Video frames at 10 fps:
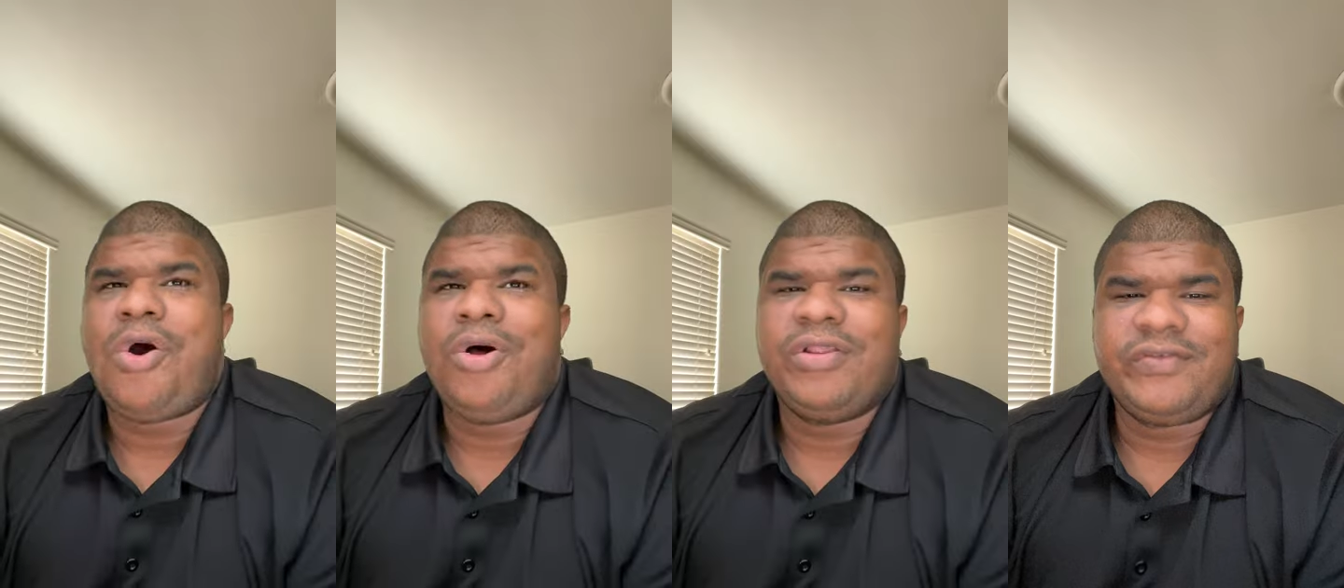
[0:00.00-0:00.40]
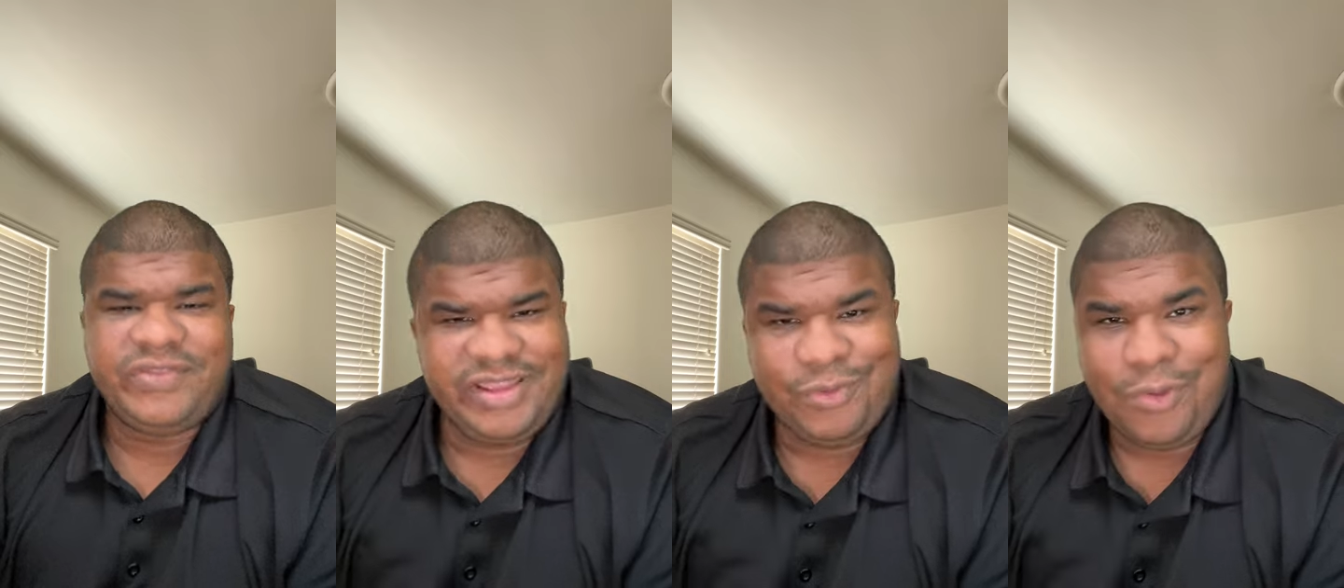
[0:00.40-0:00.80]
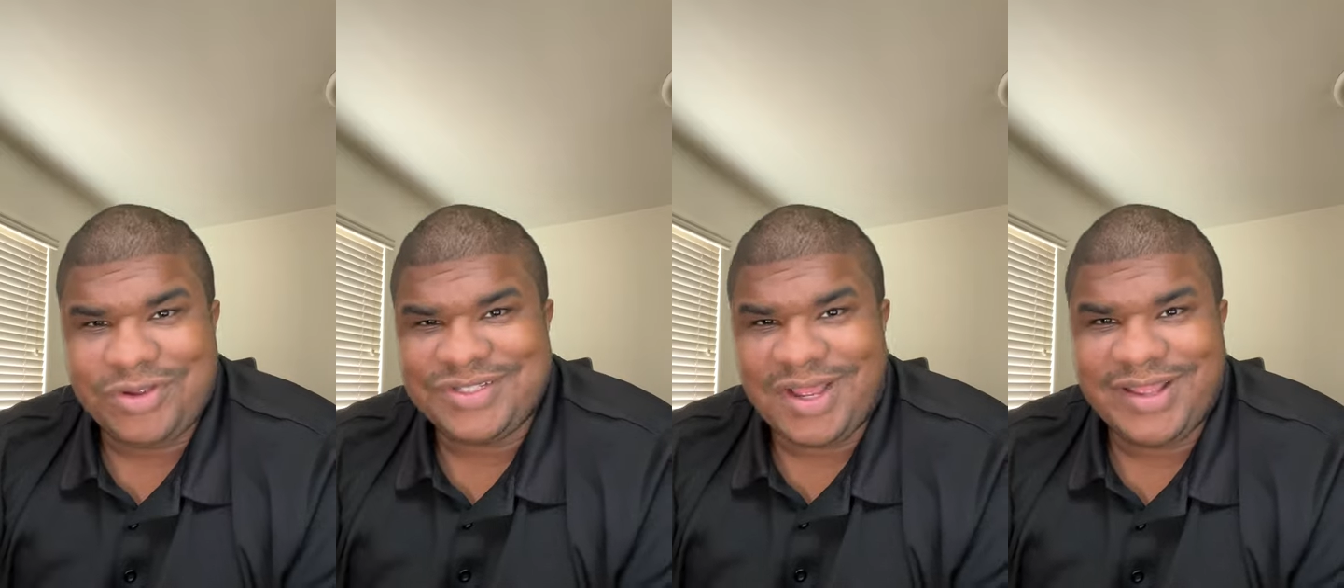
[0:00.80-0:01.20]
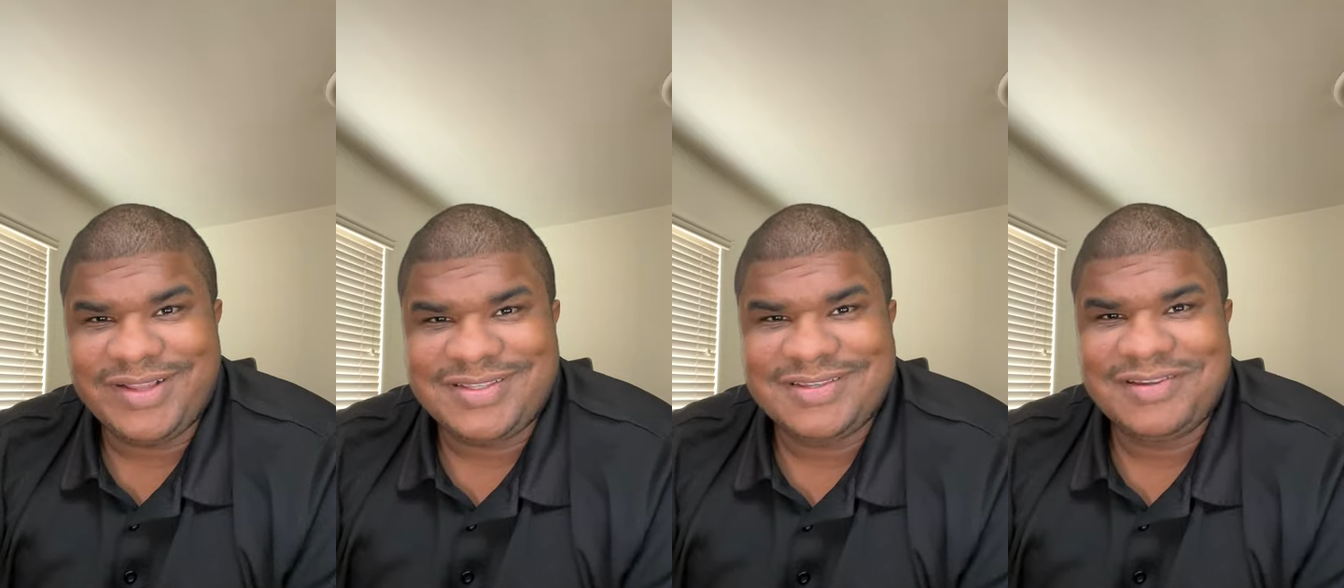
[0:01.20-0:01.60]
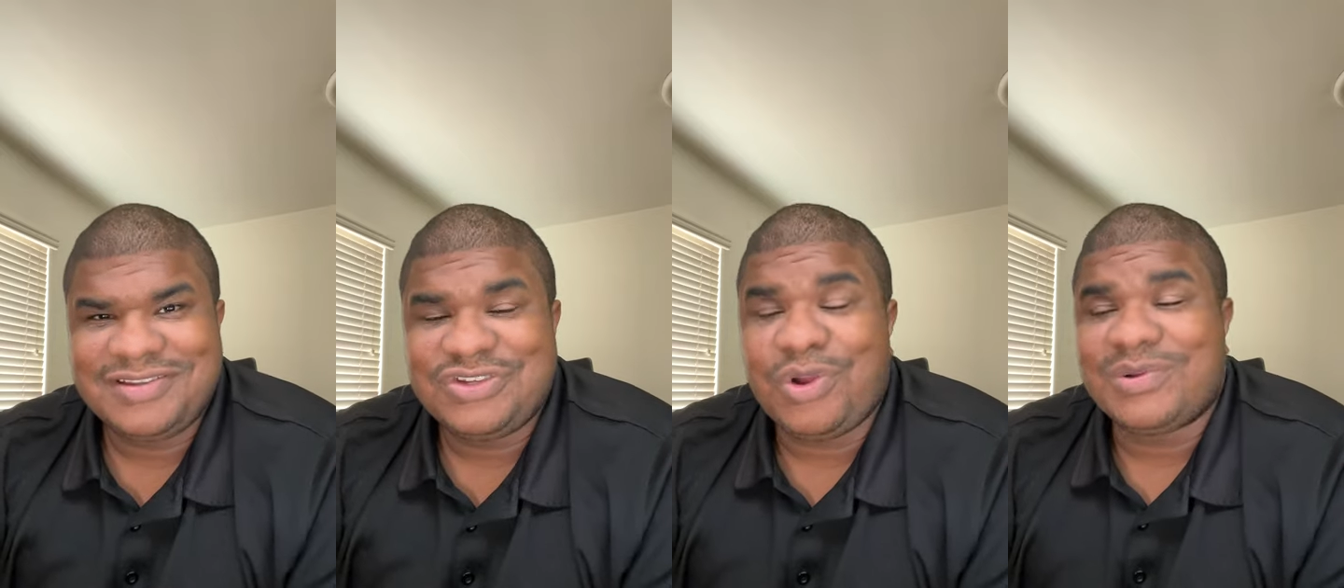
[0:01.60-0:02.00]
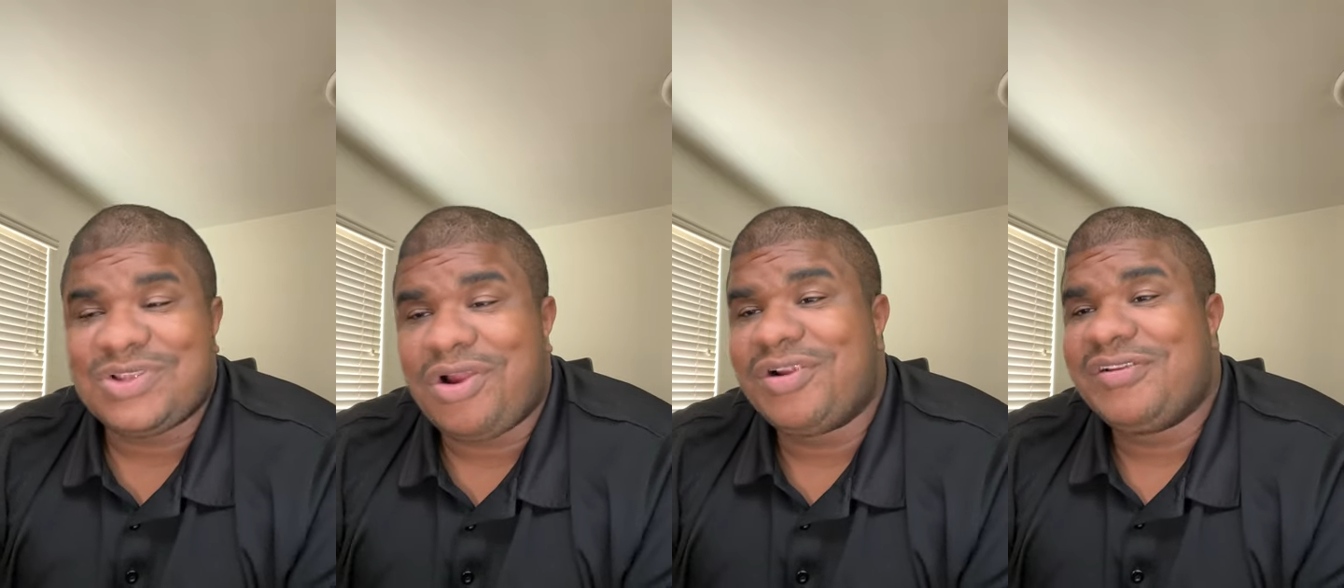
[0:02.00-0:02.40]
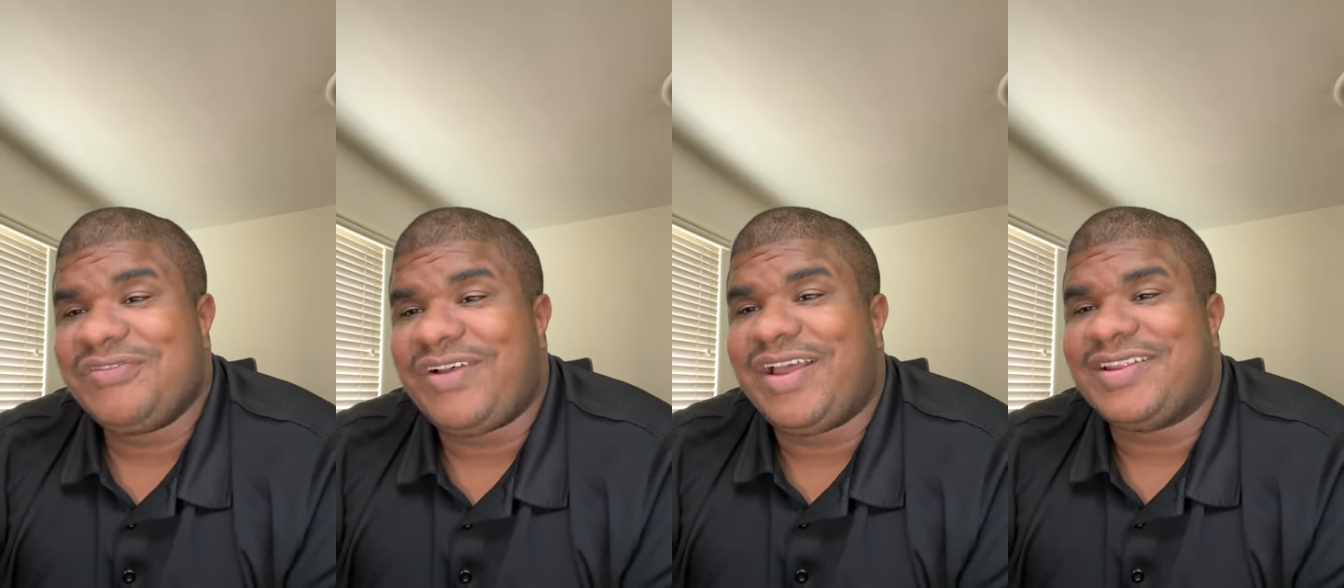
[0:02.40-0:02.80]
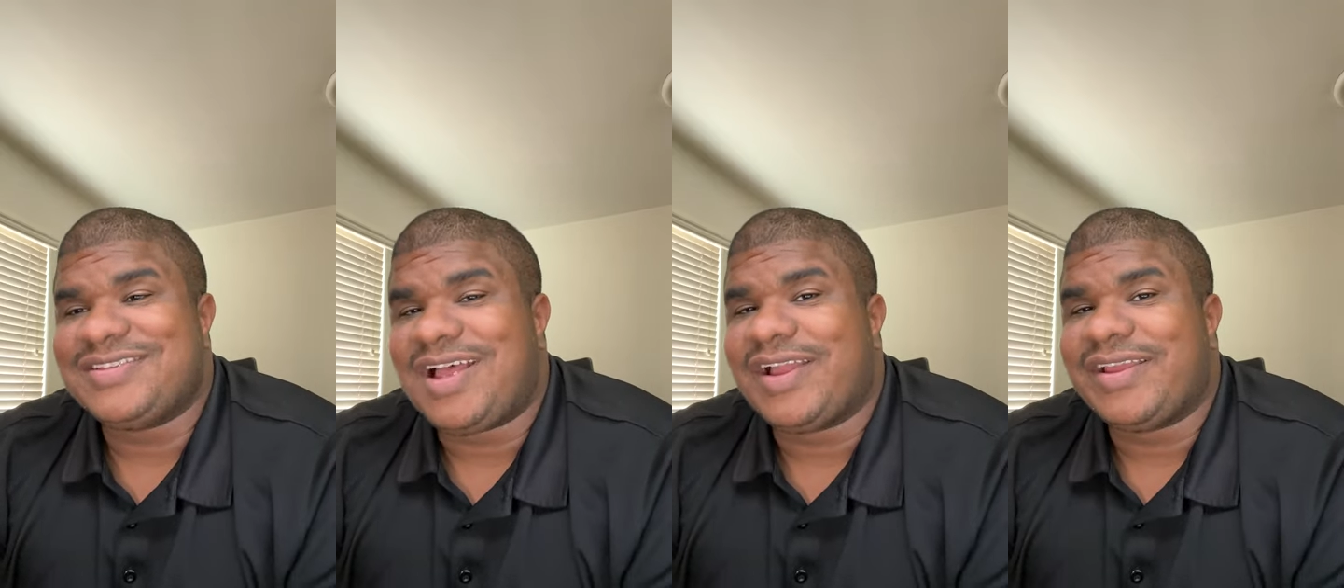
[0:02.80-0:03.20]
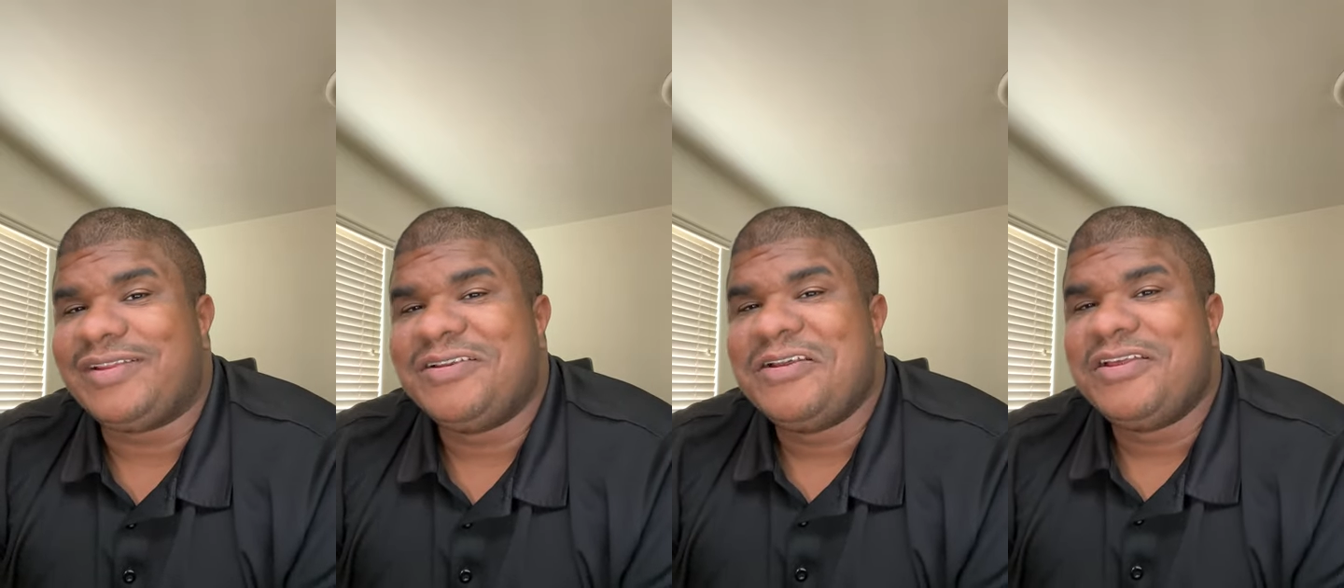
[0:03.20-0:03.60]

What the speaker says: all of the wall sockets. So it was hard to find a socket.